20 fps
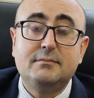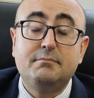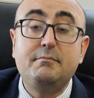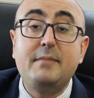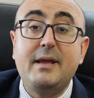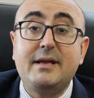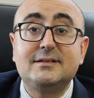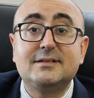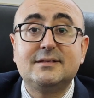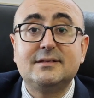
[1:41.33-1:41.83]

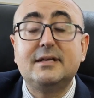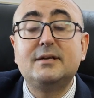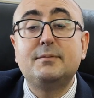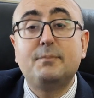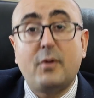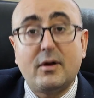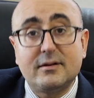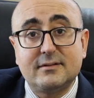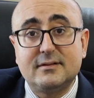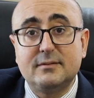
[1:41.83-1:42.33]
makes it
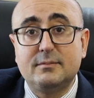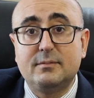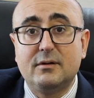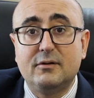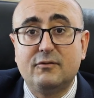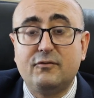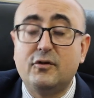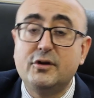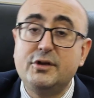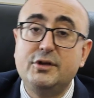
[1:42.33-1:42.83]

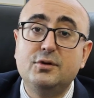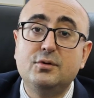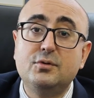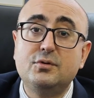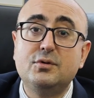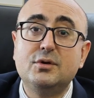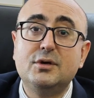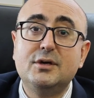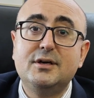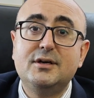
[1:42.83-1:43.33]
possible for
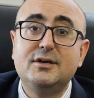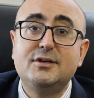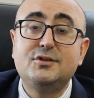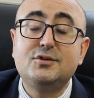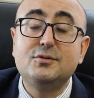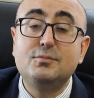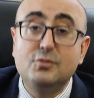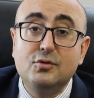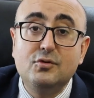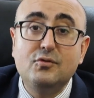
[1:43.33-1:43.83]
you
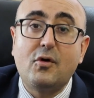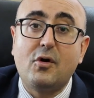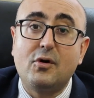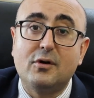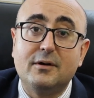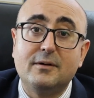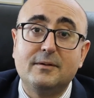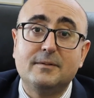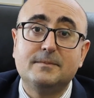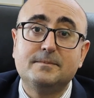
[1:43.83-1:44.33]
to move on.